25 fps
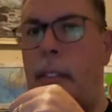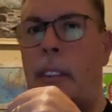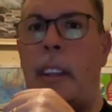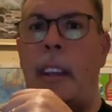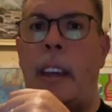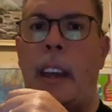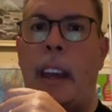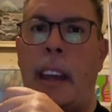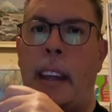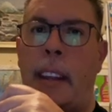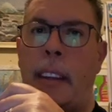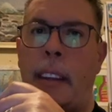
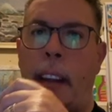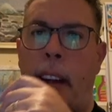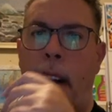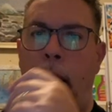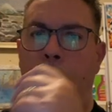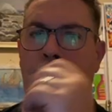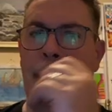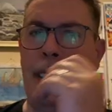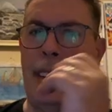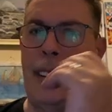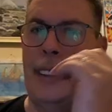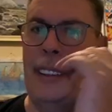
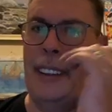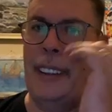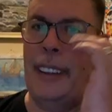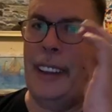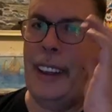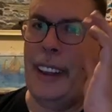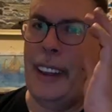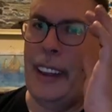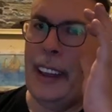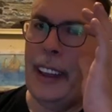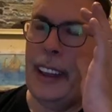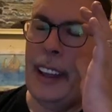And
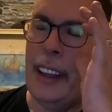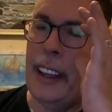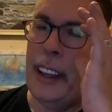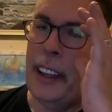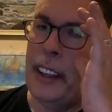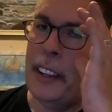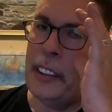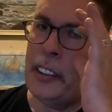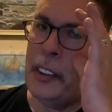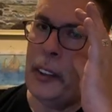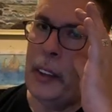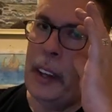
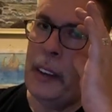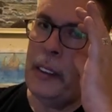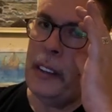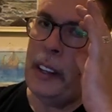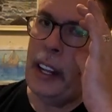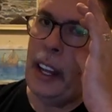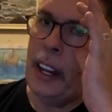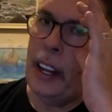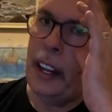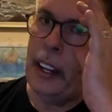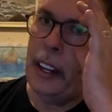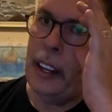so even
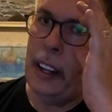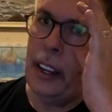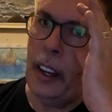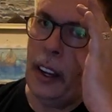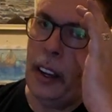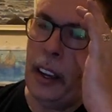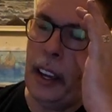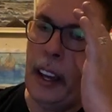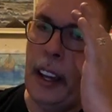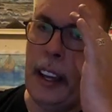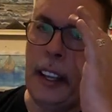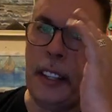at a
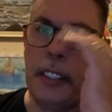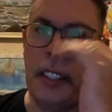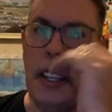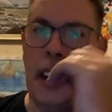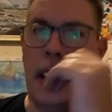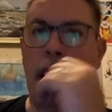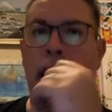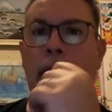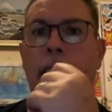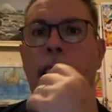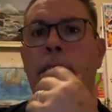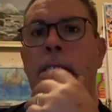young age, that
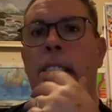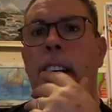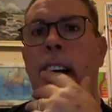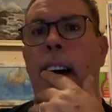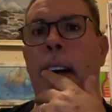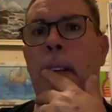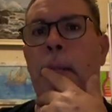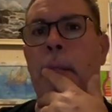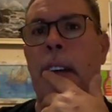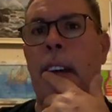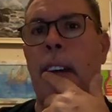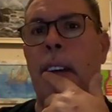kind of
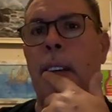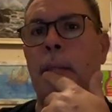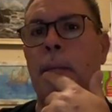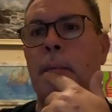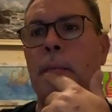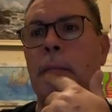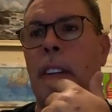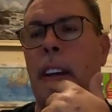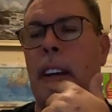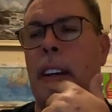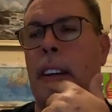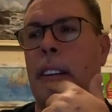taught me,
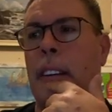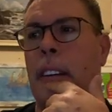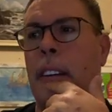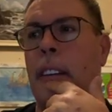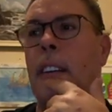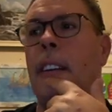like,